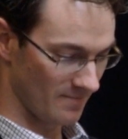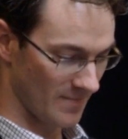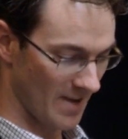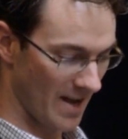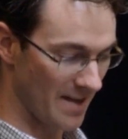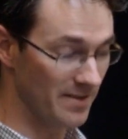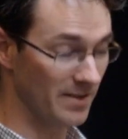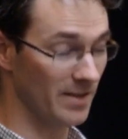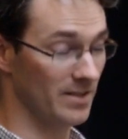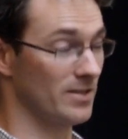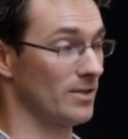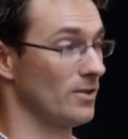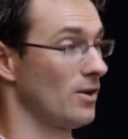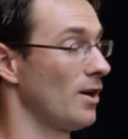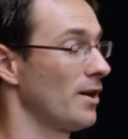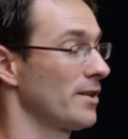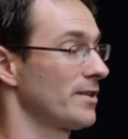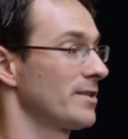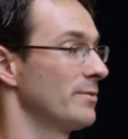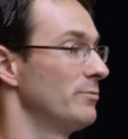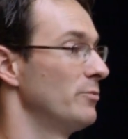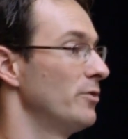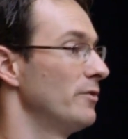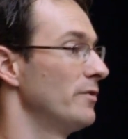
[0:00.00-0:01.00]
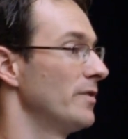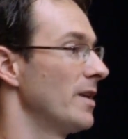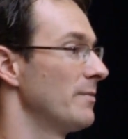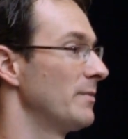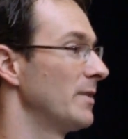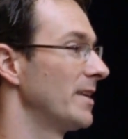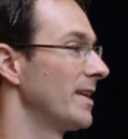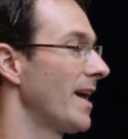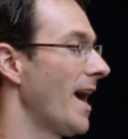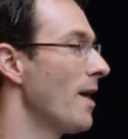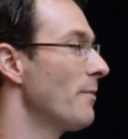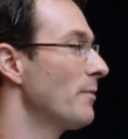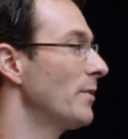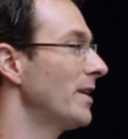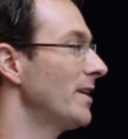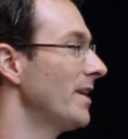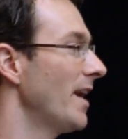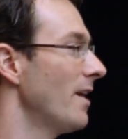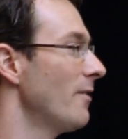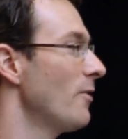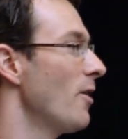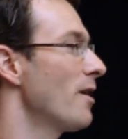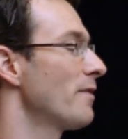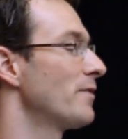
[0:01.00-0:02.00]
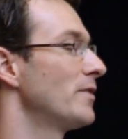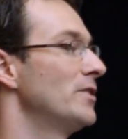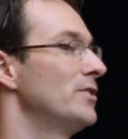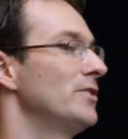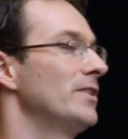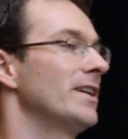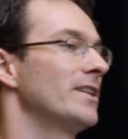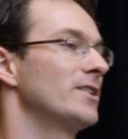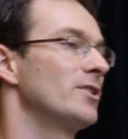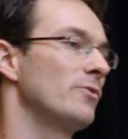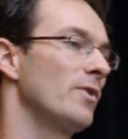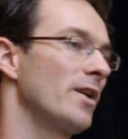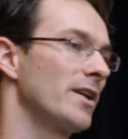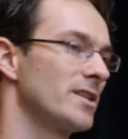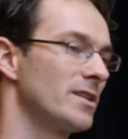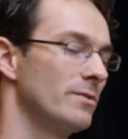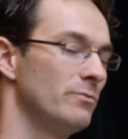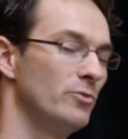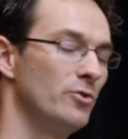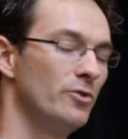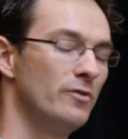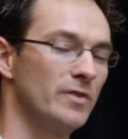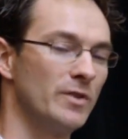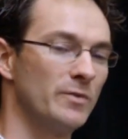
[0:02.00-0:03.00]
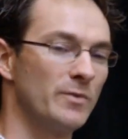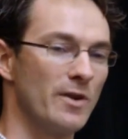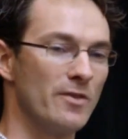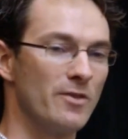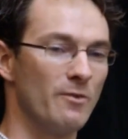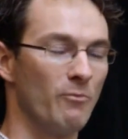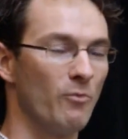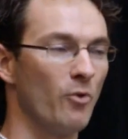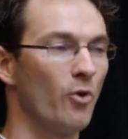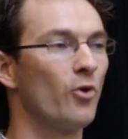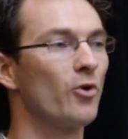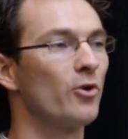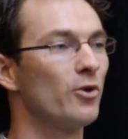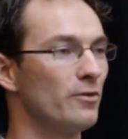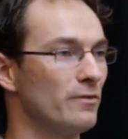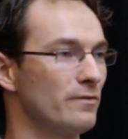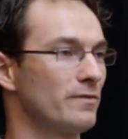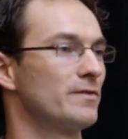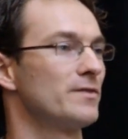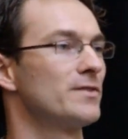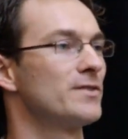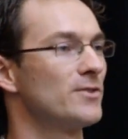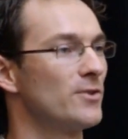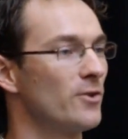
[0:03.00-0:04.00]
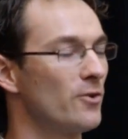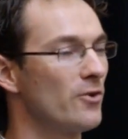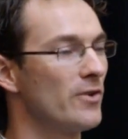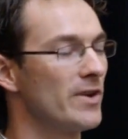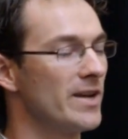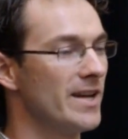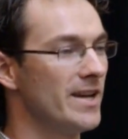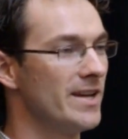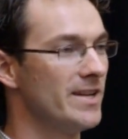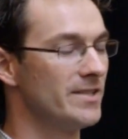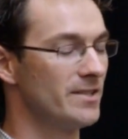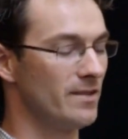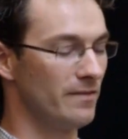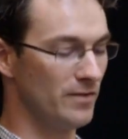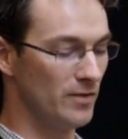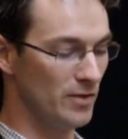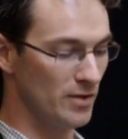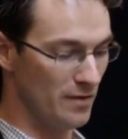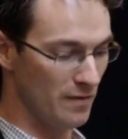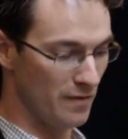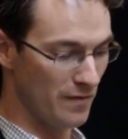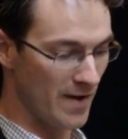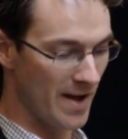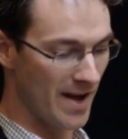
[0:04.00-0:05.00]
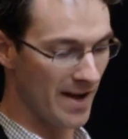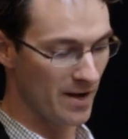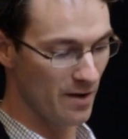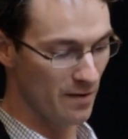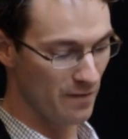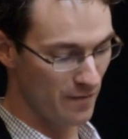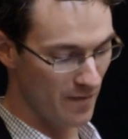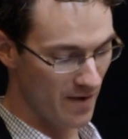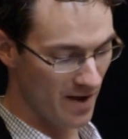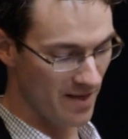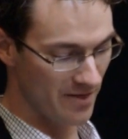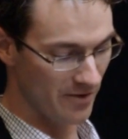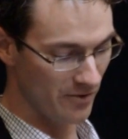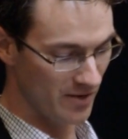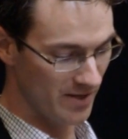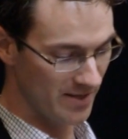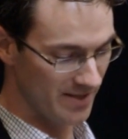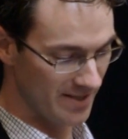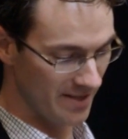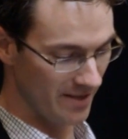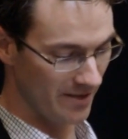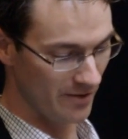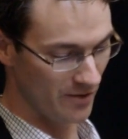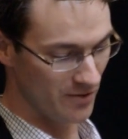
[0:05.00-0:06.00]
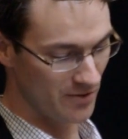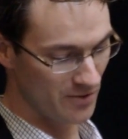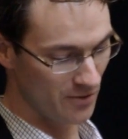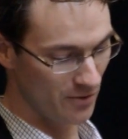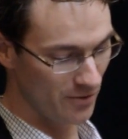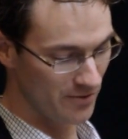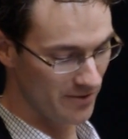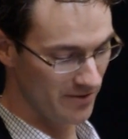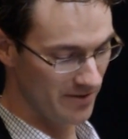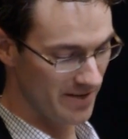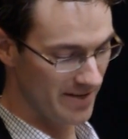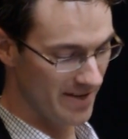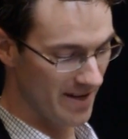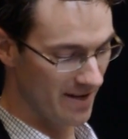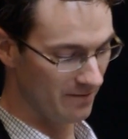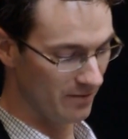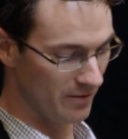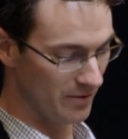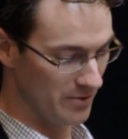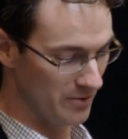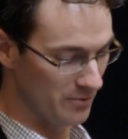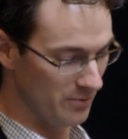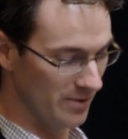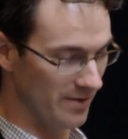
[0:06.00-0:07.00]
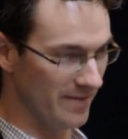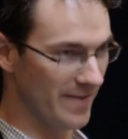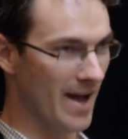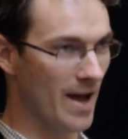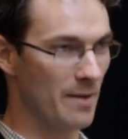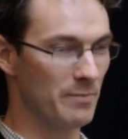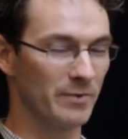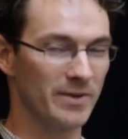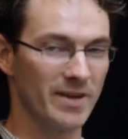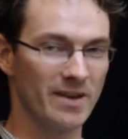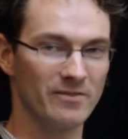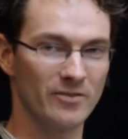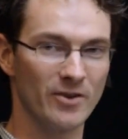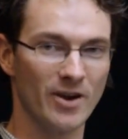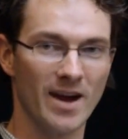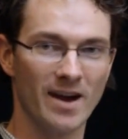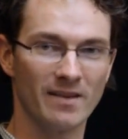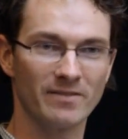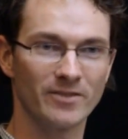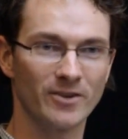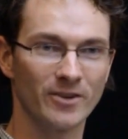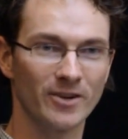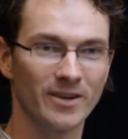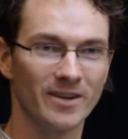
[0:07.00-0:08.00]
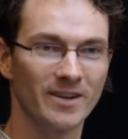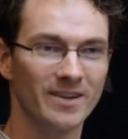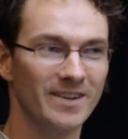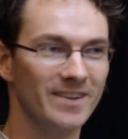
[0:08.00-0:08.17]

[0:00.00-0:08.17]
I think it's an awesome movie. I mean, how often do you get to watch a movie where the moral of the story is if you defy your father and sell your soul to the devil, you will live happily ever after?